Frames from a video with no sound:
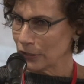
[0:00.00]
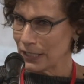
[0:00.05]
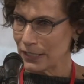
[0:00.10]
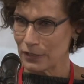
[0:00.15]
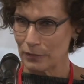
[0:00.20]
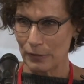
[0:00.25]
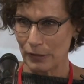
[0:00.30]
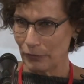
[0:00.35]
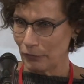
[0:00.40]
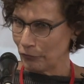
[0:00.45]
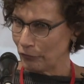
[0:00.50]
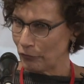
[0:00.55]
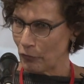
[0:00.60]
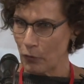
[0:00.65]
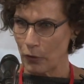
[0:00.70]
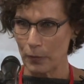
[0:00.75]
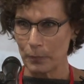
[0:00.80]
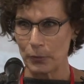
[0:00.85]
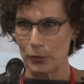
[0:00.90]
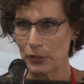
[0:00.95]
He's written
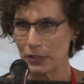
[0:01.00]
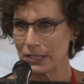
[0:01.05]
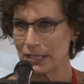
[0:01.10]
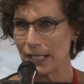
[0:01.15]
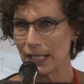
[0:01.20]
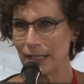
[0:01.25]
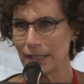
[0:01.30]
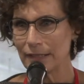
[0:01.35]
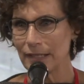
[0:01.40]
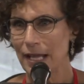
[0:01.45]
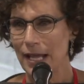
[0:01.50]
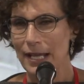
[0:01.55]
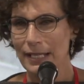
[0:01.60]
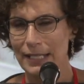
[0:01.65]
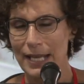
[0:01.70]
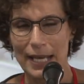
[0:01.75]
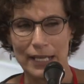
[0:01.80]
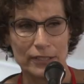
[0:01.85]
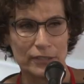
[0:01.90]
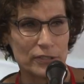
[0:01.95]
four books on
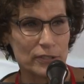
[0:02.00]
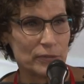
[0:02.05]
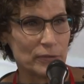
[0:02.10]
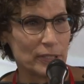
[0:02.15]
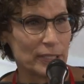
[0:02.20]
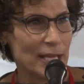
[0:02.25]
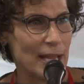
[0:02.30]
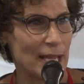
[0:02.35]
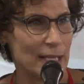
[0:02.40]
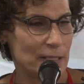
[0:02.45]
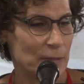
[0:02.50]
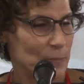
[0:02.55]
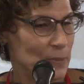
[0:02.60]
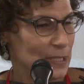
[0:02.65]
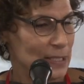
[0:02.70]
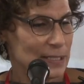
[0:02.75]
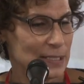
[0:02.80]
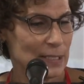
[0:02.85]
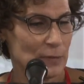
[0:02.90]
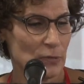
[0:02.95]
cancer and
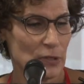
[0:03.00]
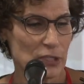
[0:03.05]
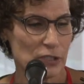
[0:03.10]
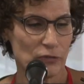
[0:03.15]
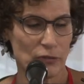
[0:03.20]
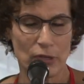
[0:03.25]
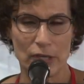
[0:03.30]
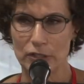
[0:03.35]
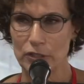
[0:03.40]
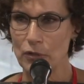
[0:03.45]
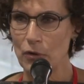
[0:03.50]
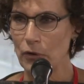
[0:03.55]
cannabis. He works for us.